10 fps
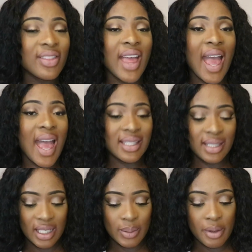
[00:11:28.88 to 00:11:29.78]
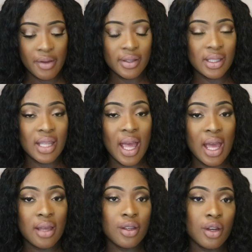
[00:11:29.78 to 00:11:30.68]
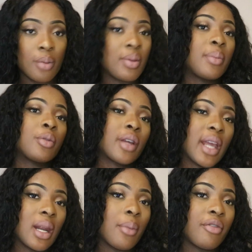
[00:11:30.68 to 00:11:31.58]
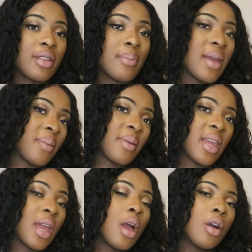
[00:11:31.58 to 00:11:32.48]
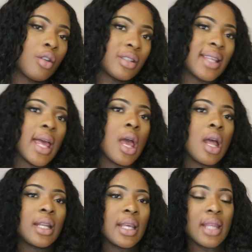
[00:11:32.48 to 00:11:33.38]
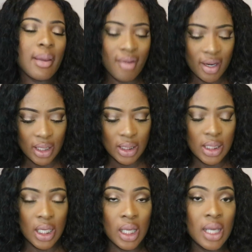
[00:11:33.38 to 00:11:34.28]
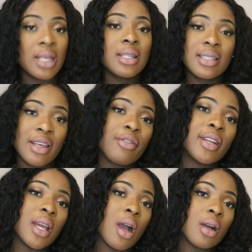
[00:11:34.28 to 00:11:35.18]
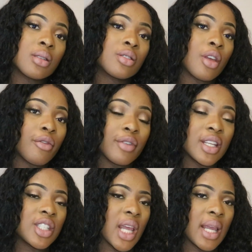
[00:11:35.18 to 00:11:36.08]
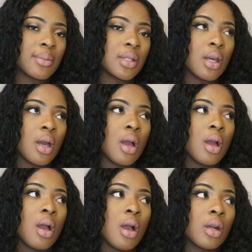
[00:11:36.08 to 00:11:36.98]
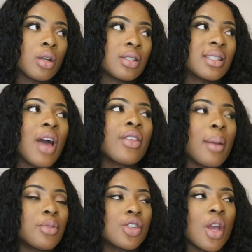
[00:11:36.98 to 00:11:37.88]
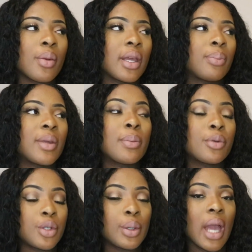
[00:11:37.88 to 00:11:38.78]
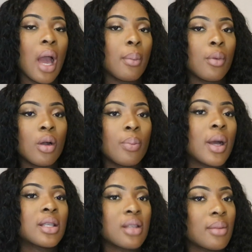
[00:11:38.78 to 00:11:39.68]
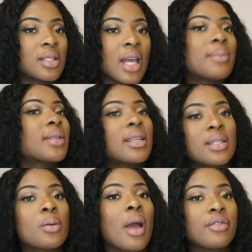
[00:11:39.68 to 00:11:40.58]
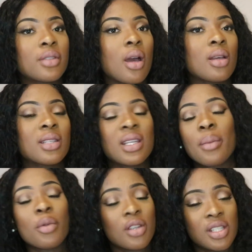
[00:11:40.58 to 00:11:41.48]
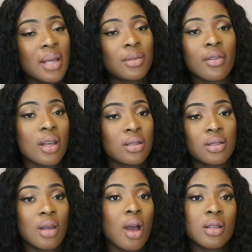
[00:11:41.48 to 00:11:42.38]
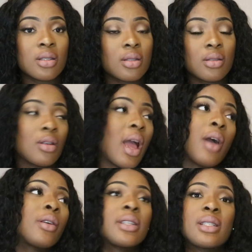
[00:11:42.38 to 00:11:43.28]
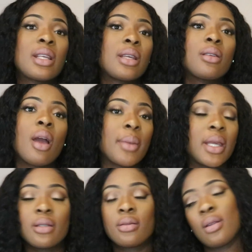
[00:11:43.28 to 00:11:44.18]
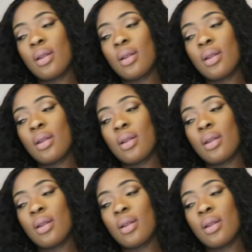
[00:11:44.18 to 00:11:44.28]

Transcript: that has experienced that, you know, people not getting up for their baby because they're early in their pregnancy, definitely ask, don't feel ashamed. Because now that I'm showing, people do get out more, but sometimes I still have to ask. And I'm not ashamed of what to ask, honestly. I mean,